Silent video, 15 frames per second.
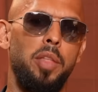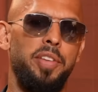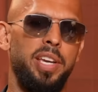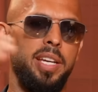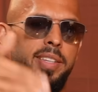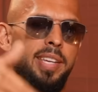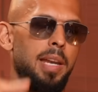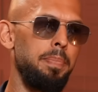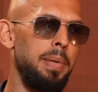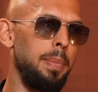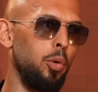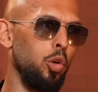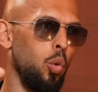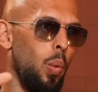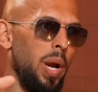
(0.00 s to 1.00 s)
They get 10
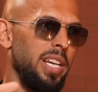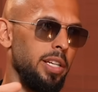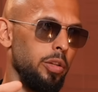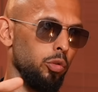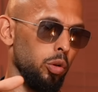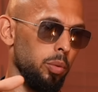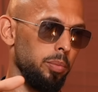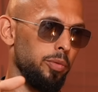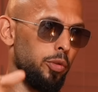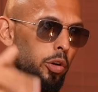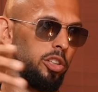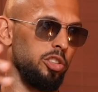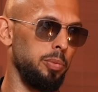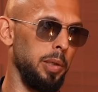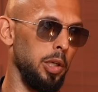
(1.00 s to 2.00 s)
people in a waiting room for
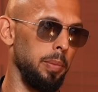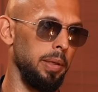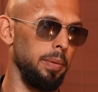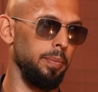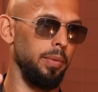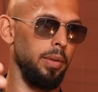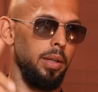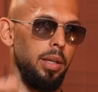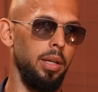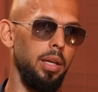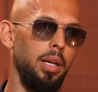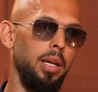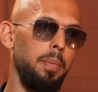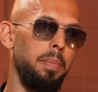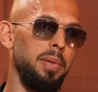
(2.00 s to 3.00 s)
an experiment,
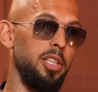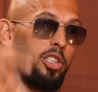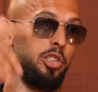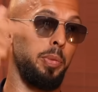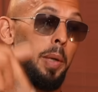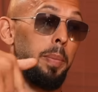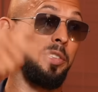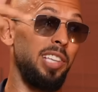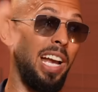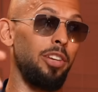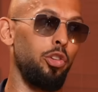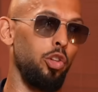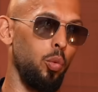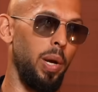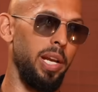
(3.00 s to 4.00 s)
but the experiment's
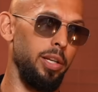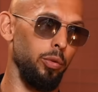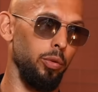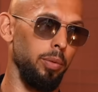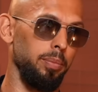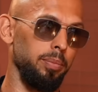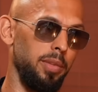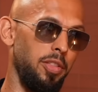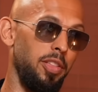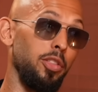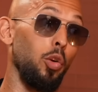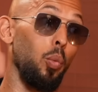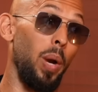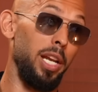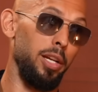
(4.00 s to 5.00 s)
actually the waiting room. They
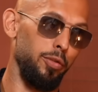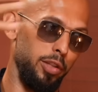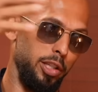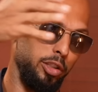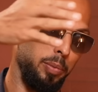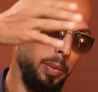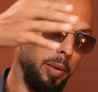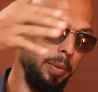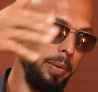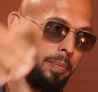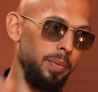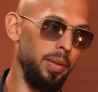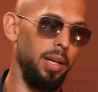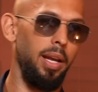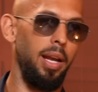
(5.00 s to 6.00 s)
think they're waiting for the
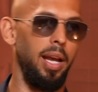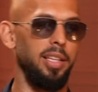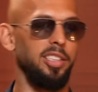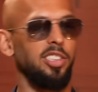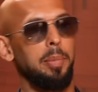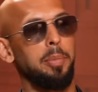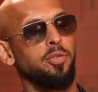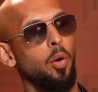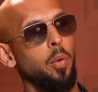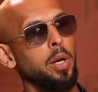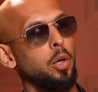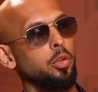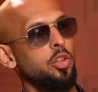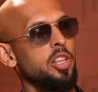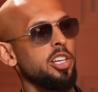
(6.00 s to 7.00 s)
experiment. And they say, before we
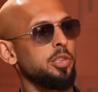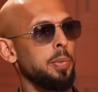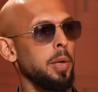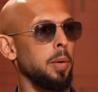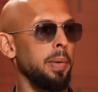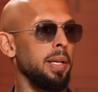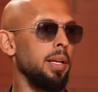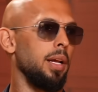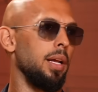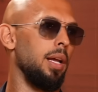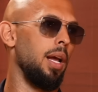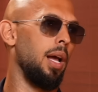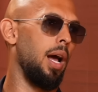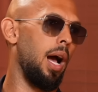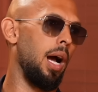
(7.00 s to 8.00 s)
go into the experiment,
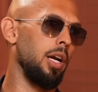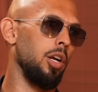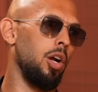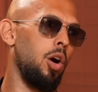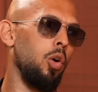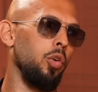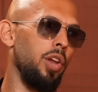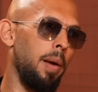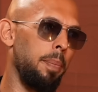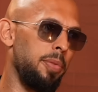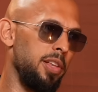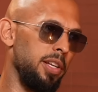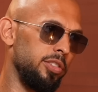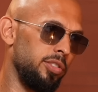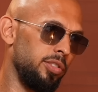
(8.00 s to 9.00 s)
I'm going to hold
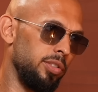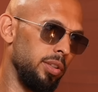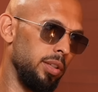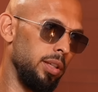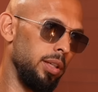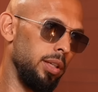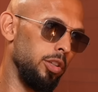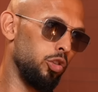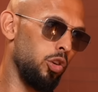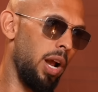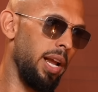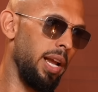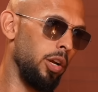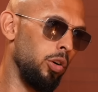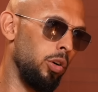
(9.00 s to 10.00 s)
up this
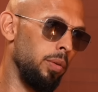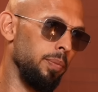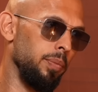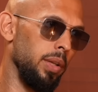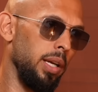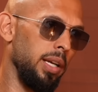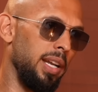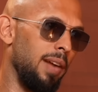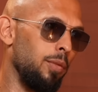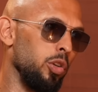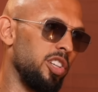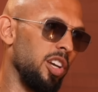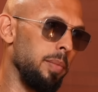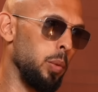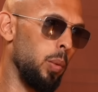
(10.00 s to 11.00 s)
triangle. Can
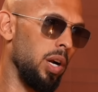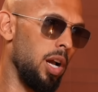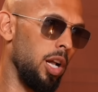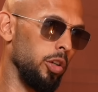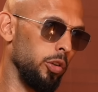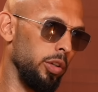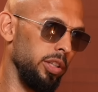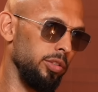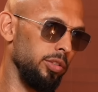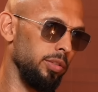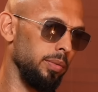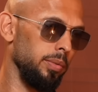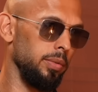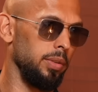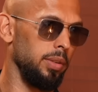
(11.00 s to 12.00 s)
everyone tell me what color it
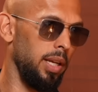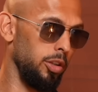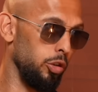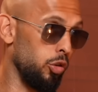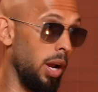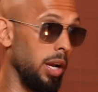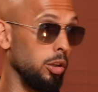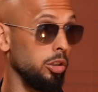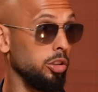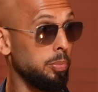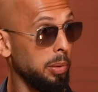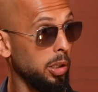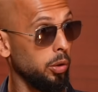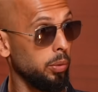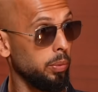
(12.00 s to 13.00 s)
is? And the triangle is
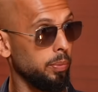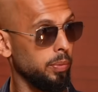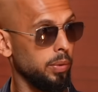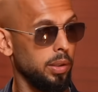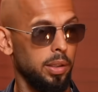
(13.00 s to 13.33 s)
blue.